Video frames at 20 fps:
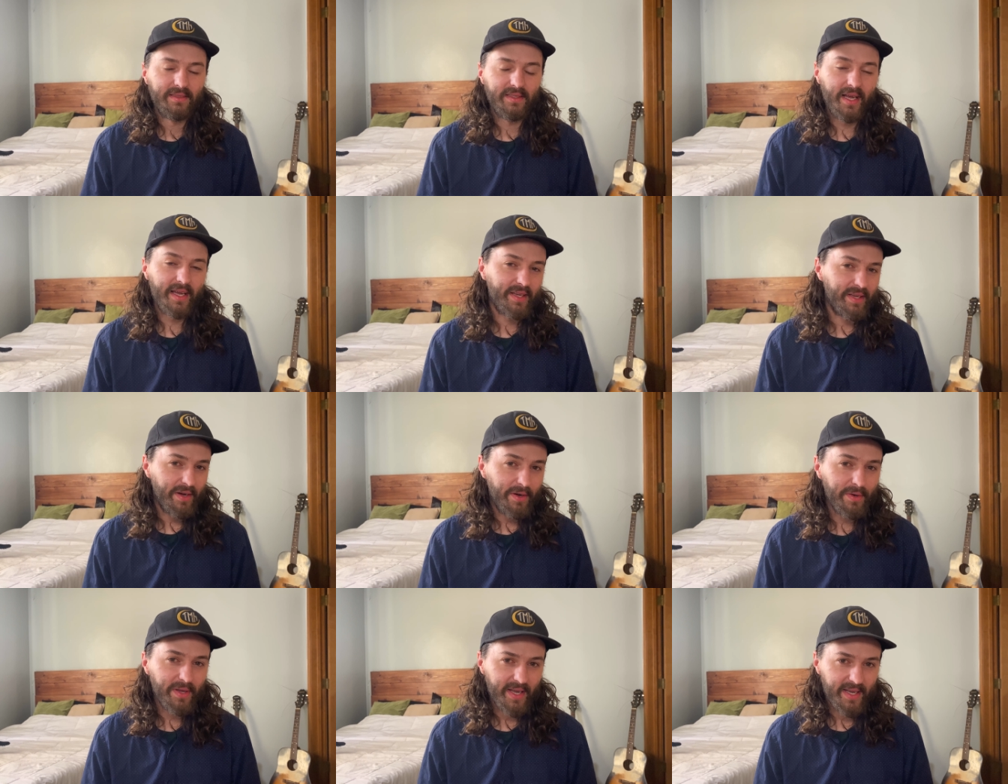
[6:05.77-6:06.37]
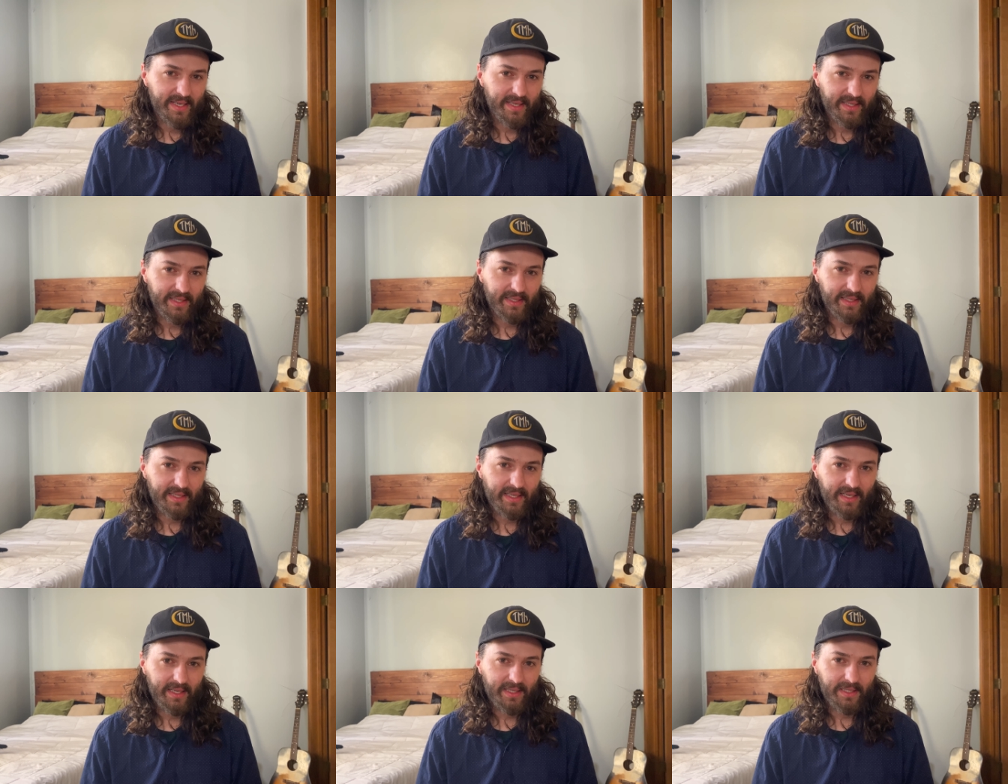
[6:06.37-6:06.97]
Like, okay.
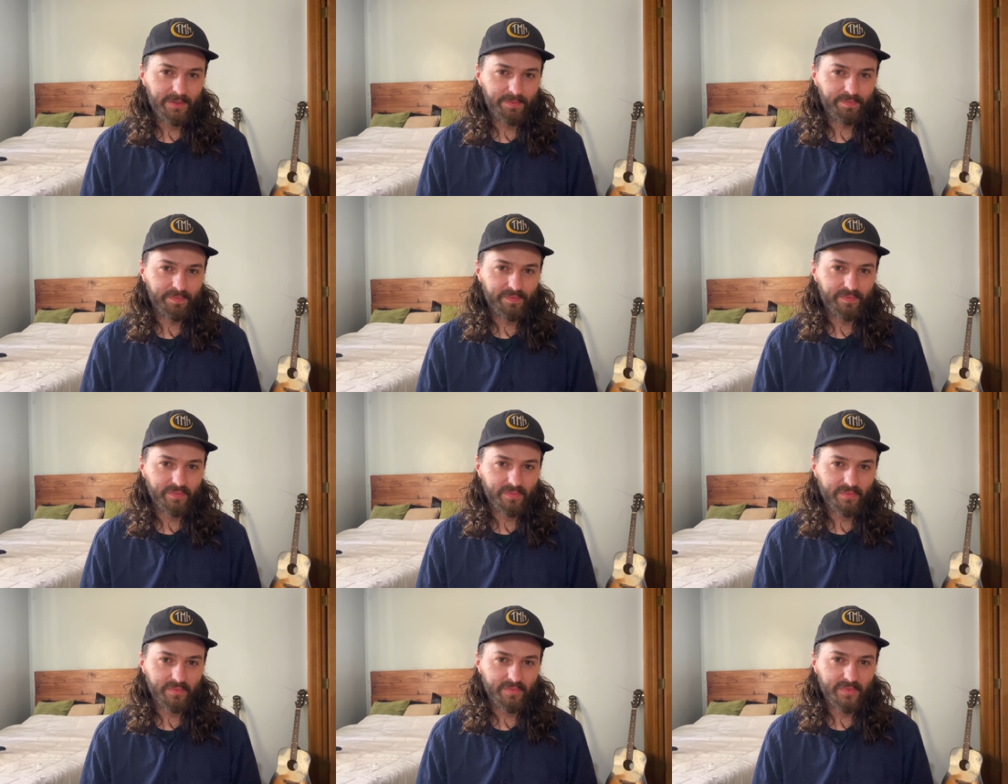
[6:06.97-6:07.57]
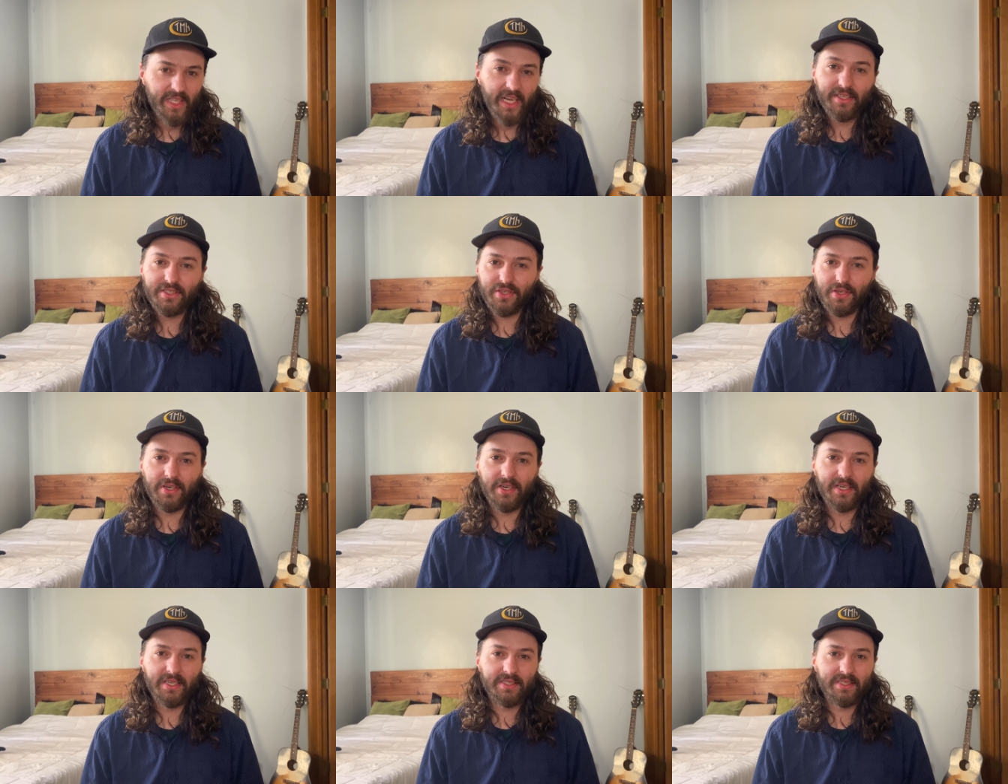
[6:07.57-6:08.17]
Um that's
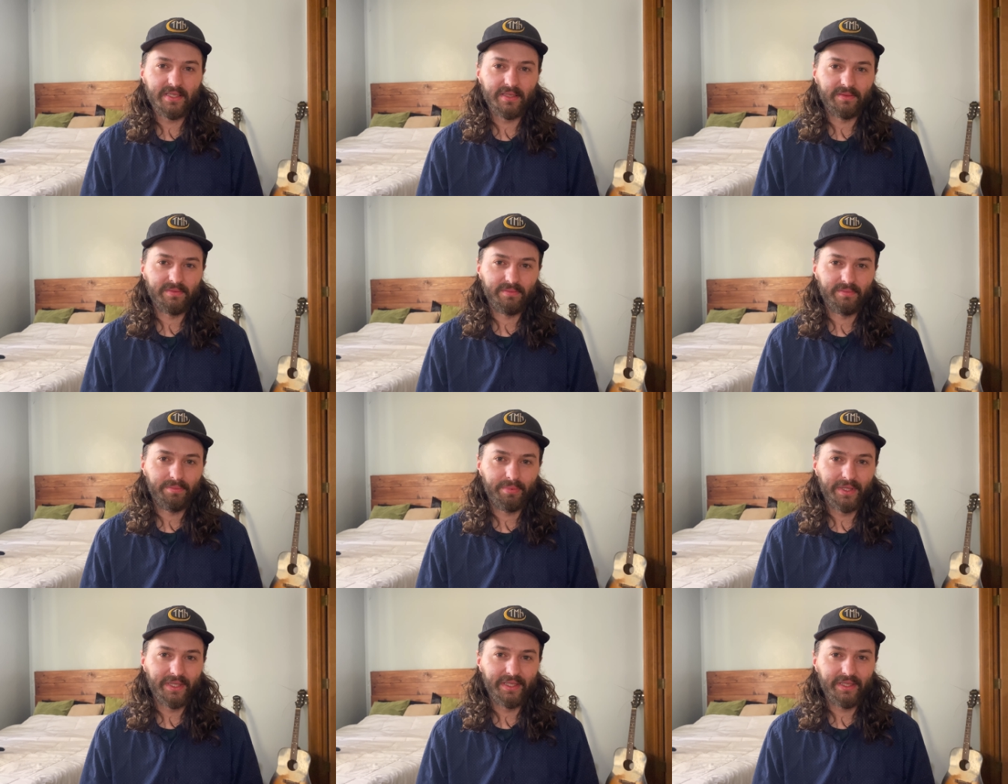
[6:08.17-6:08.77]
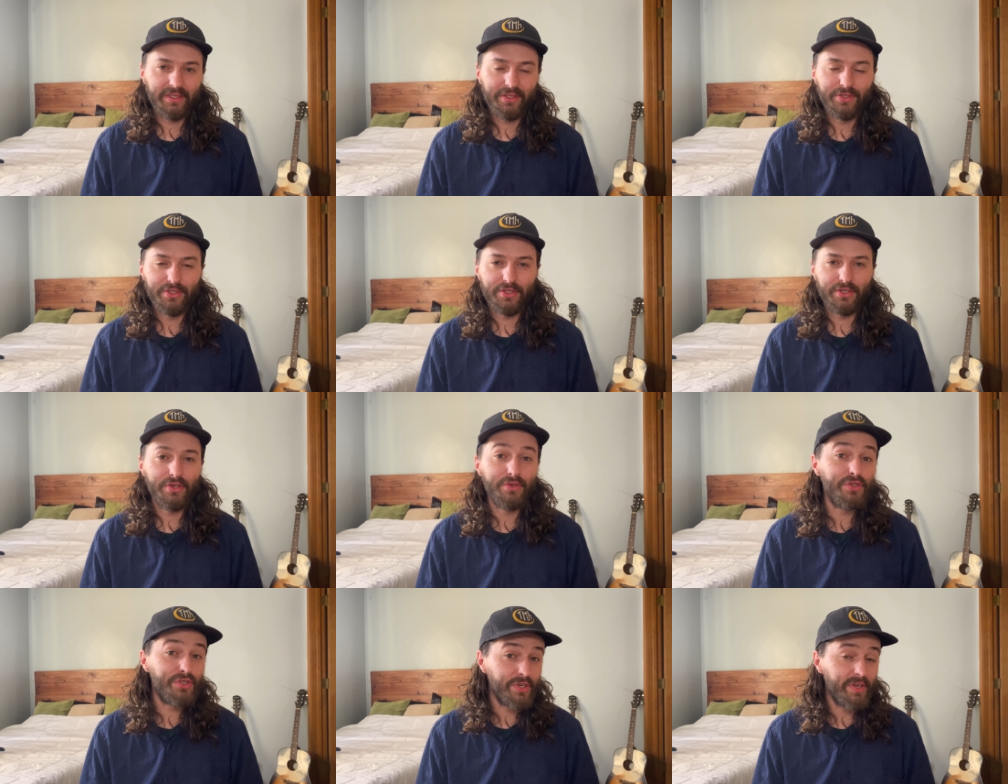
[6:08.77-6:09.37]
awesome, but you,
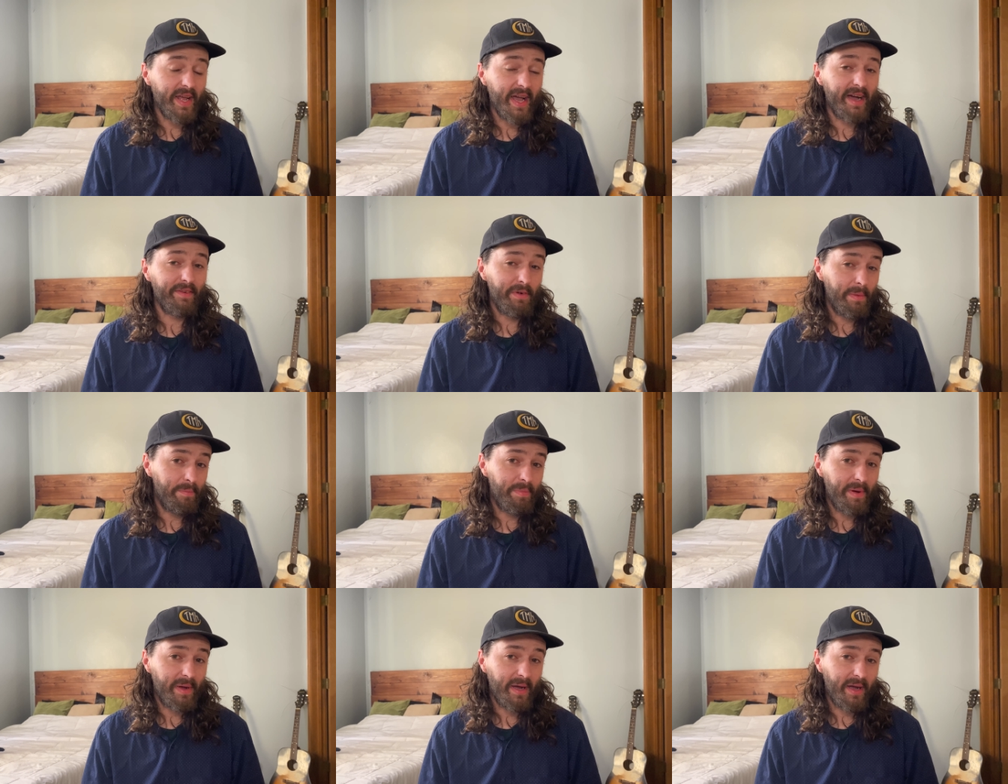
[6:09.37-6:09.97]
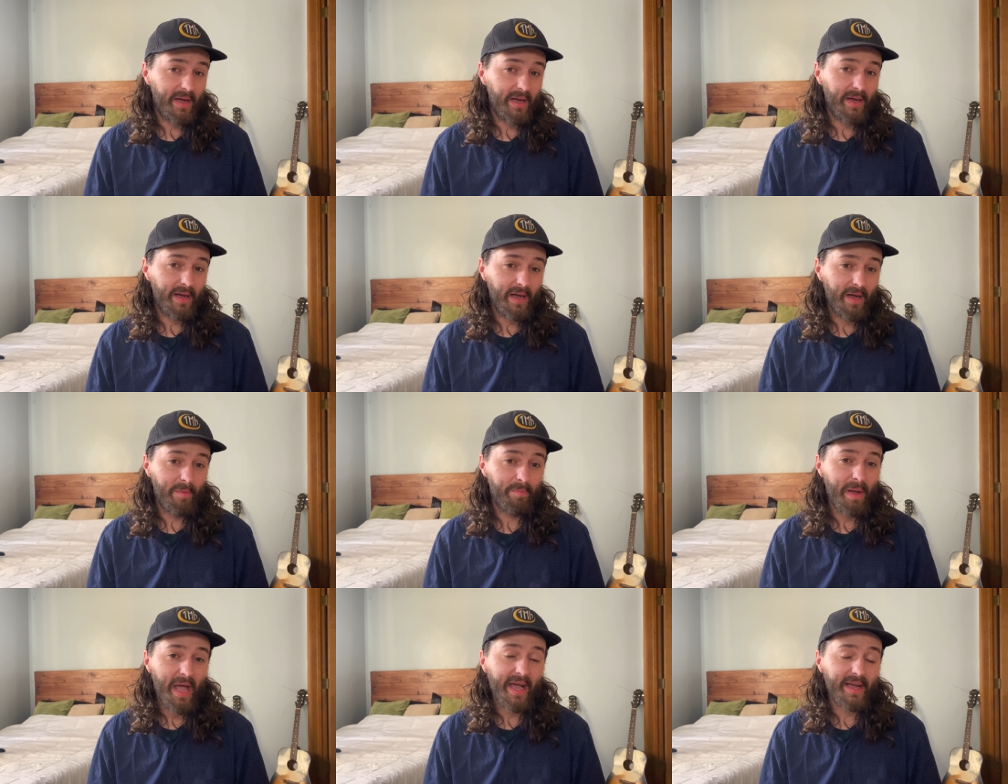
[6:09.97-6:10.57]
you should have a,
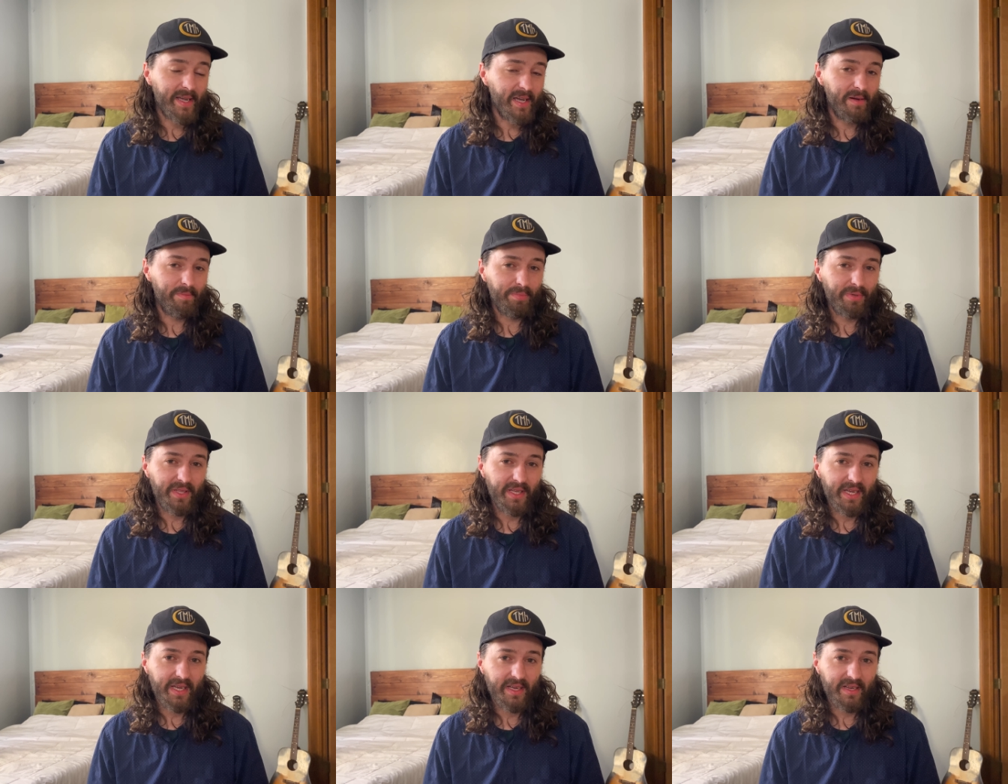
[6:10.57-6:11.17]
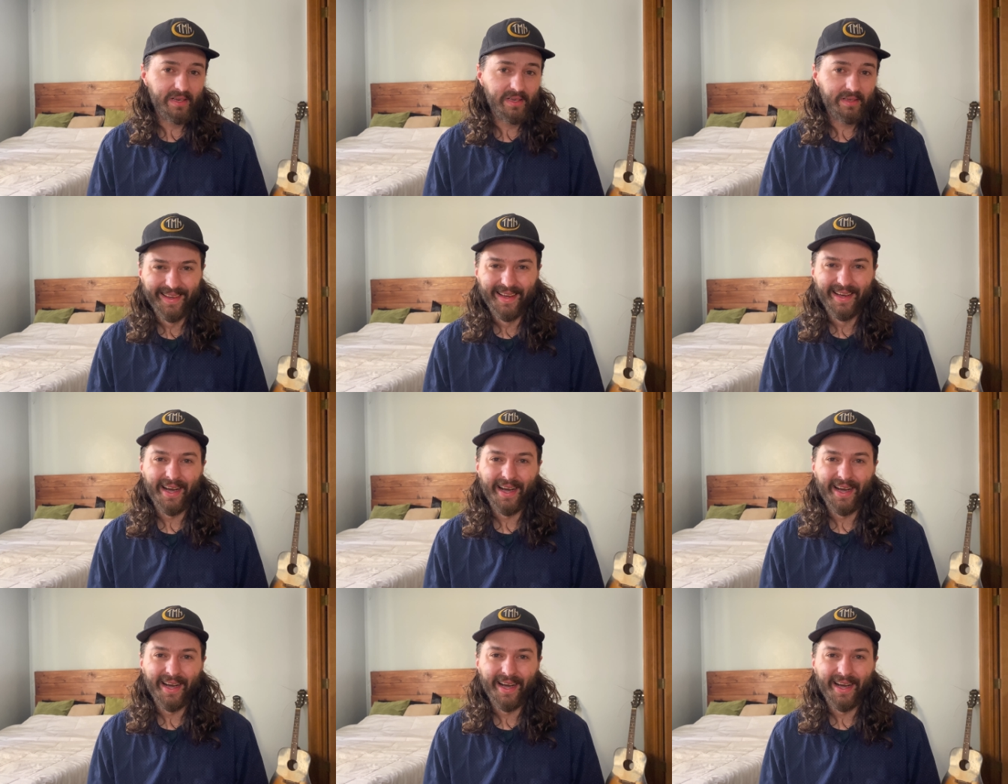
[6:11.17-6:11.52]
a backup plan.